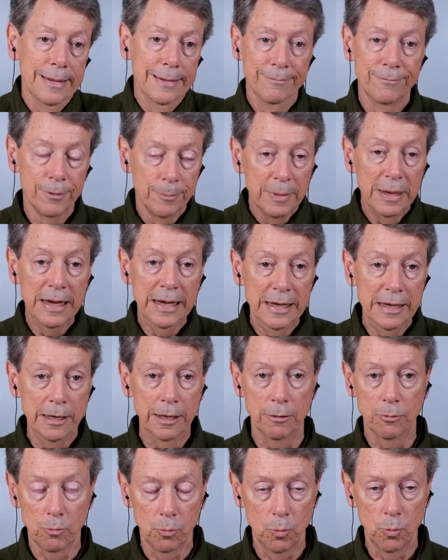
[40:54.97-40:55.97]
for
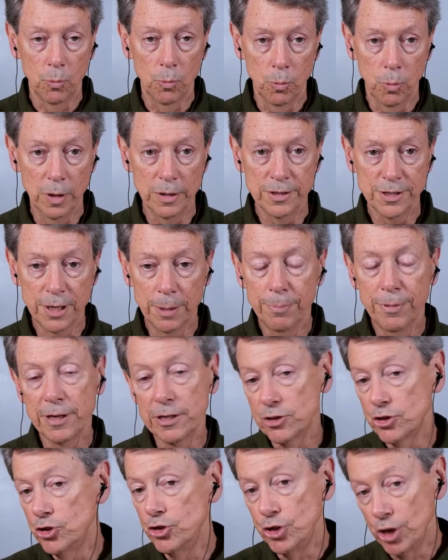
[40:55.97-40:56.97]
me when
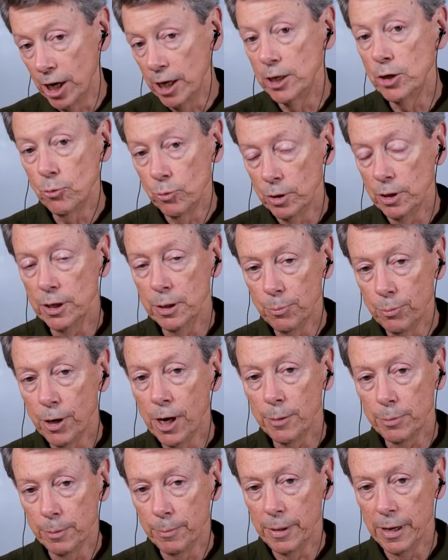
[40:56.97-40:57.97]
something's genuinely
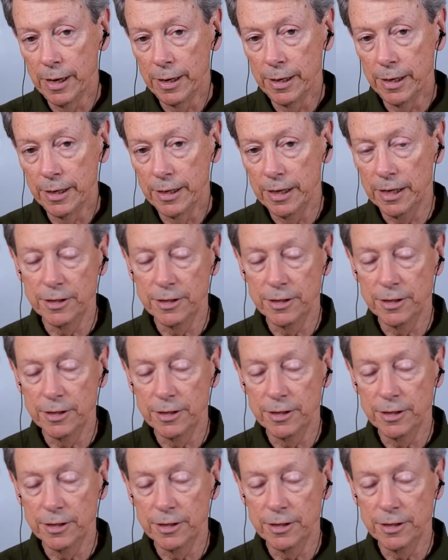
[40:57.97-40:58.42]
problematic,